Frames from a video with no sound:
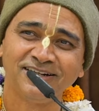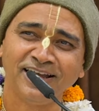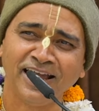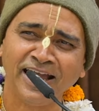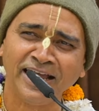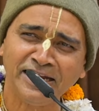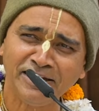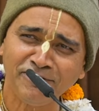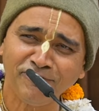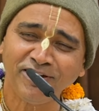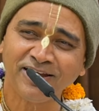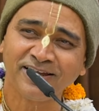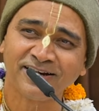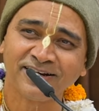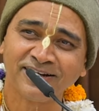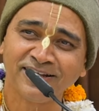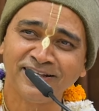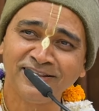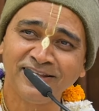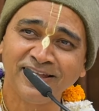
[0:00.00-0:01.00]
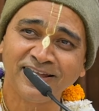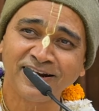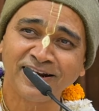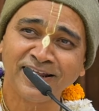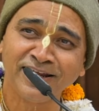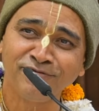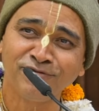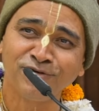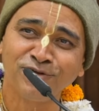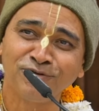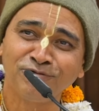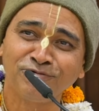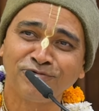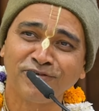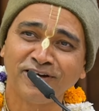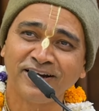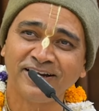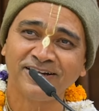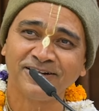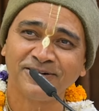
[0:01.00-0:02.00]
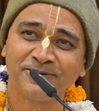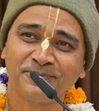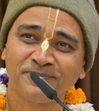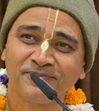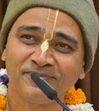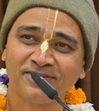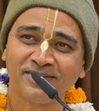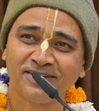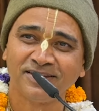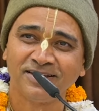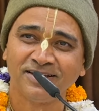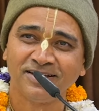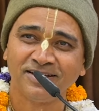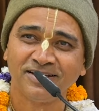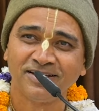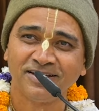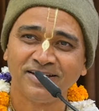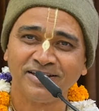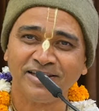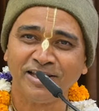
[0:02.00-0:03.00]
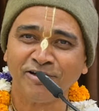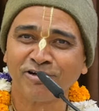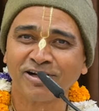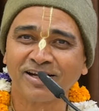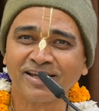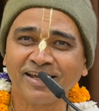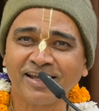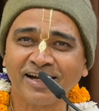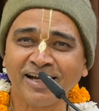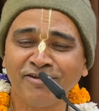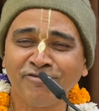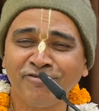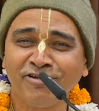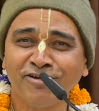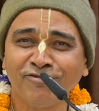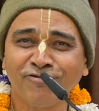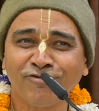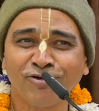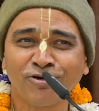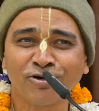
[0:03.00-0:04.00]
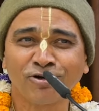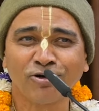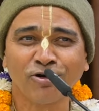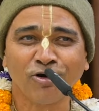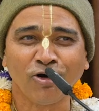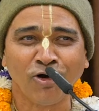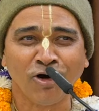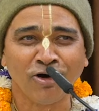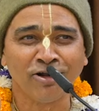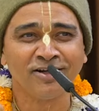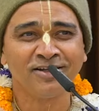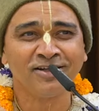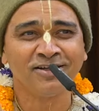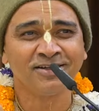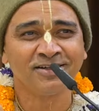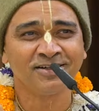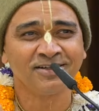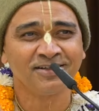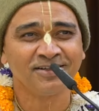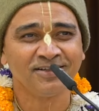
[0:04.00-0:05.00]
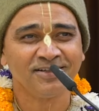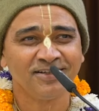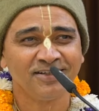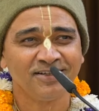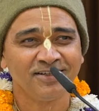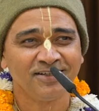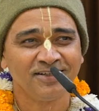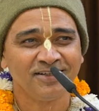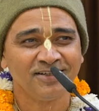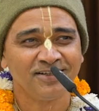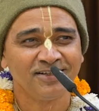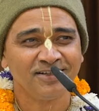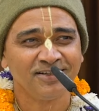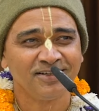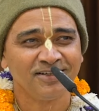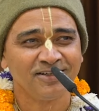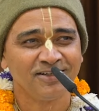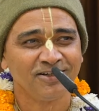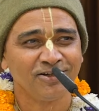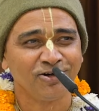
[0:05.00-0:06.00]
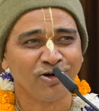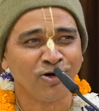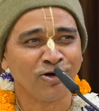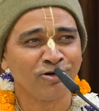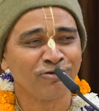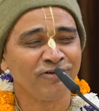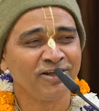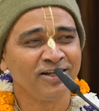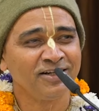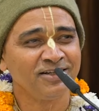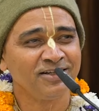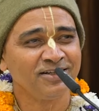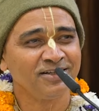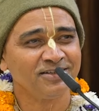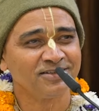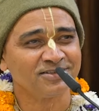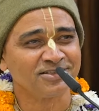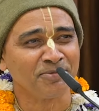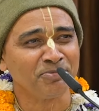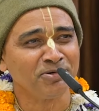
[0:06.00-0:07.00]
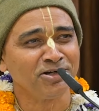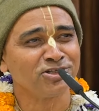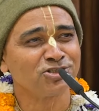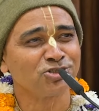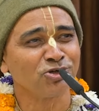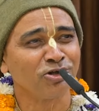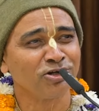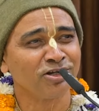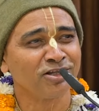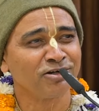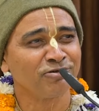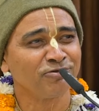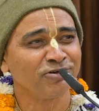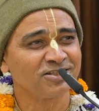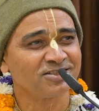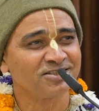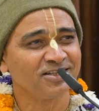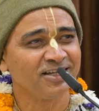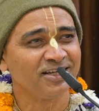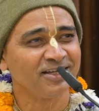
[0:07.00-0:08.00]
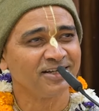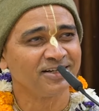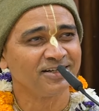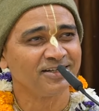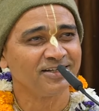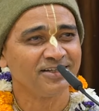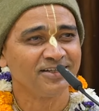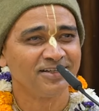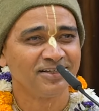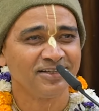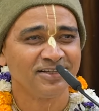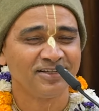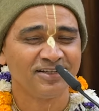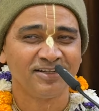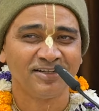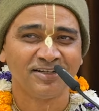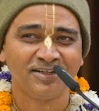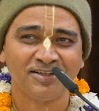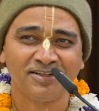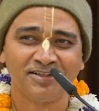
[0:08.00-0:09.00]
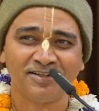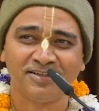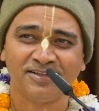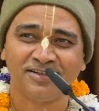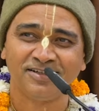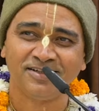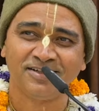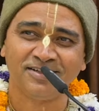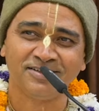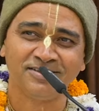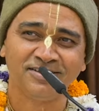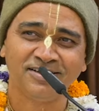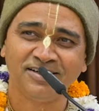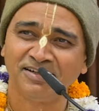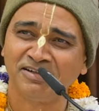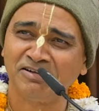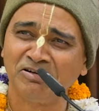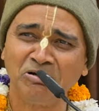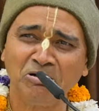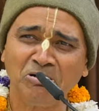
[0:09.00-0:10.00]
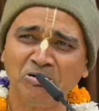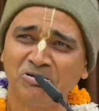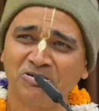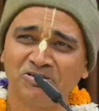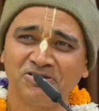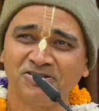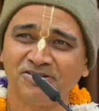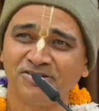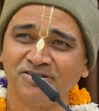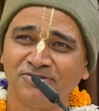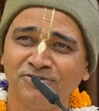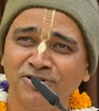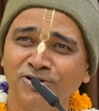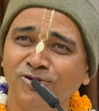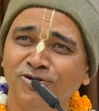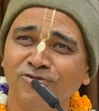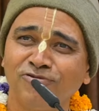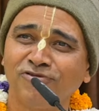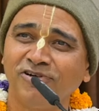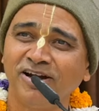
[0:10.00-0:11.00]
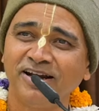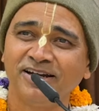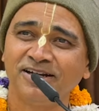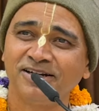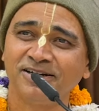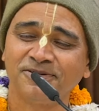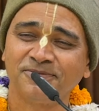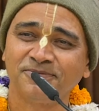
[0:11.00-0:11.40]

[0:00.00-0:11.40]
anywhere in their life do you find? They were craving for honor, or when some dishonor was there, isn't it? No, we don't find.